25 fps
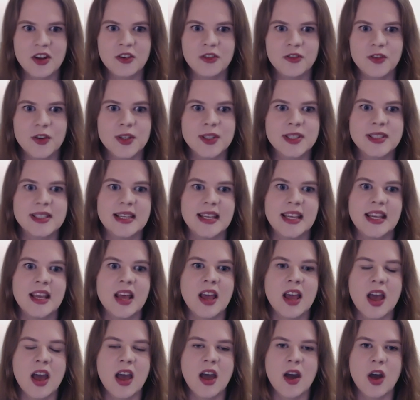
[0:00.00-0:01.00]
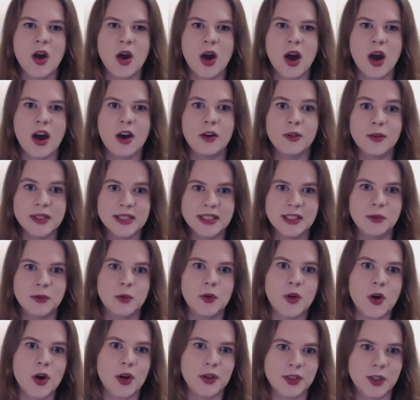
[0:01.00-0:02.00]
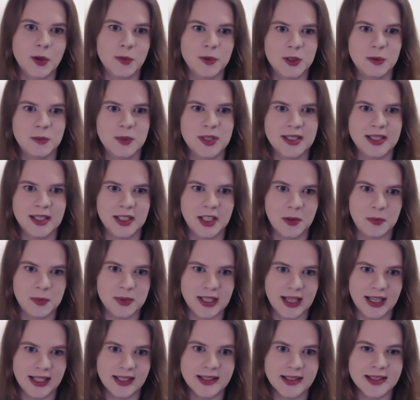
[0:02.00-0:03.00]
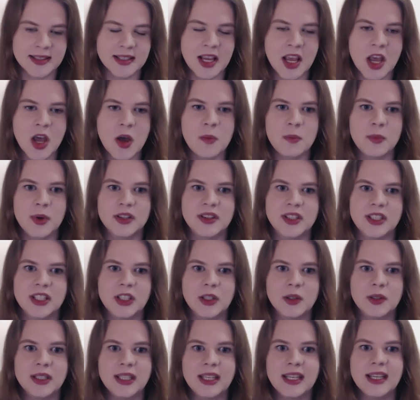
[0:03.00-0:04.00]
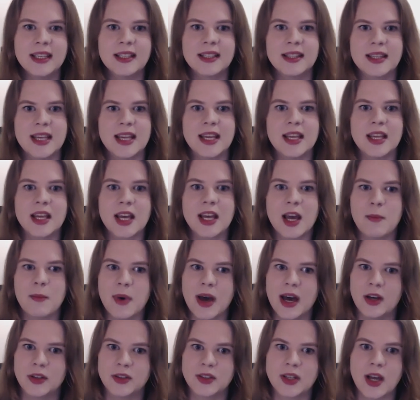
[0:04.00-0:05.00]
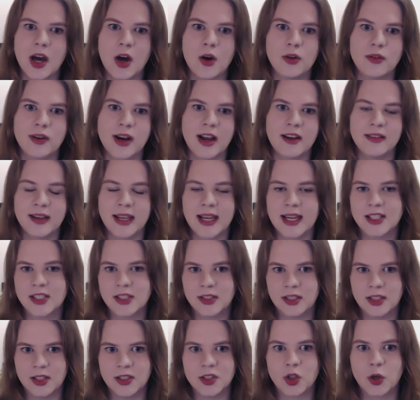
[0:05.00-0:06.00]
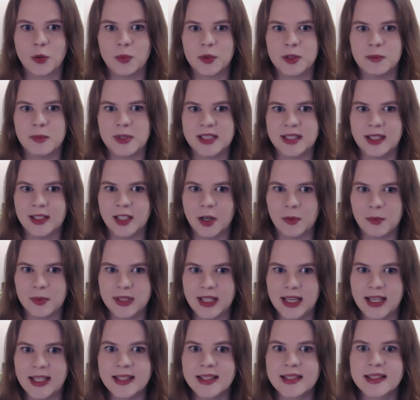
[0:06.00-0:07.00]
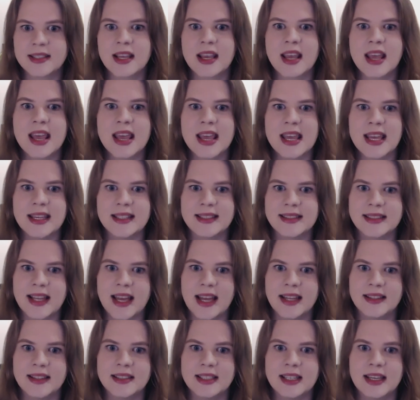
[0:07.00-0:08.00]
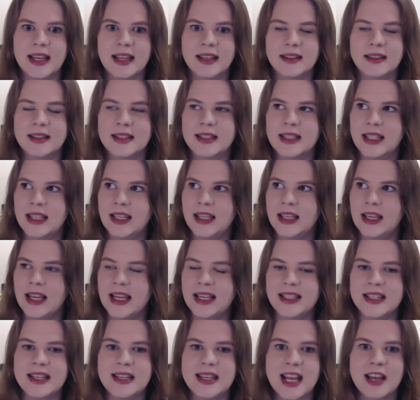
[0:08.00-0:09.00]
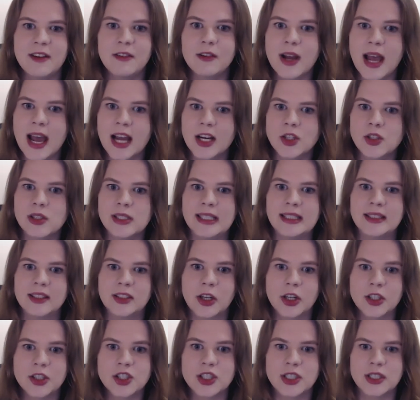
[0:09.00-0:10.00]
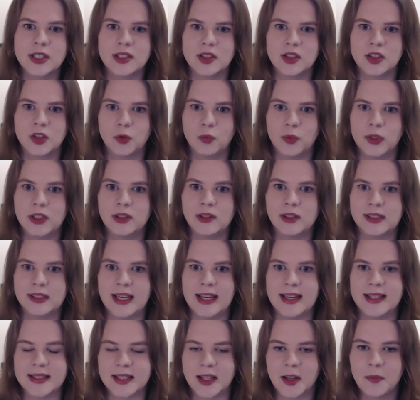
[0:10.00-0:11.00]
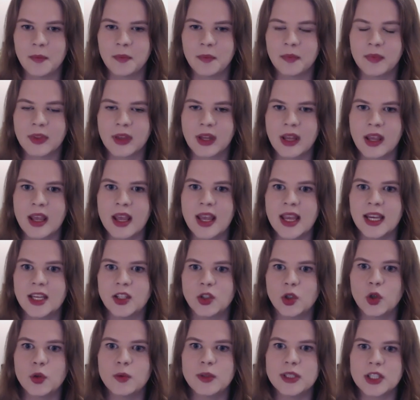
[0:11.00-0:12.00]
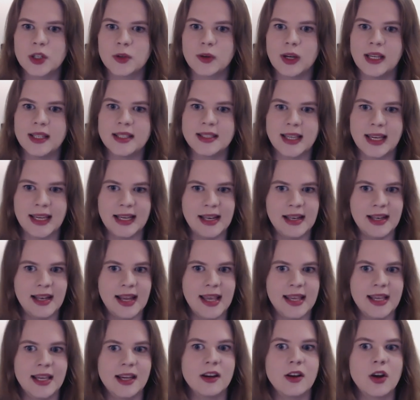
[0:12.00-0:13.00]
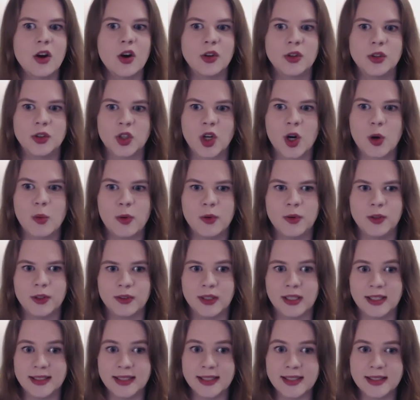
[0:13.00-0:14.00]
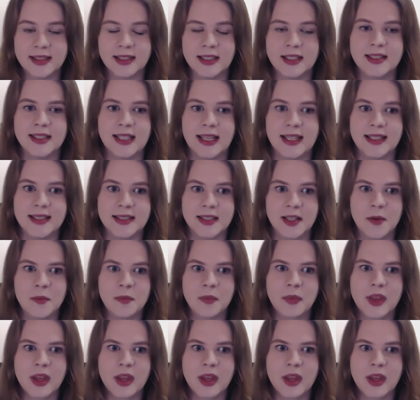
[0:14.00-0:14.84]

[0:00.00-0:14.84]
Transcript: Firstly, obviously, we've got optimistic updates, but the unique thing about how GraphCache does optimistic updates is that the, it never actually touches the real data. It always creates a layer on top of your existing data.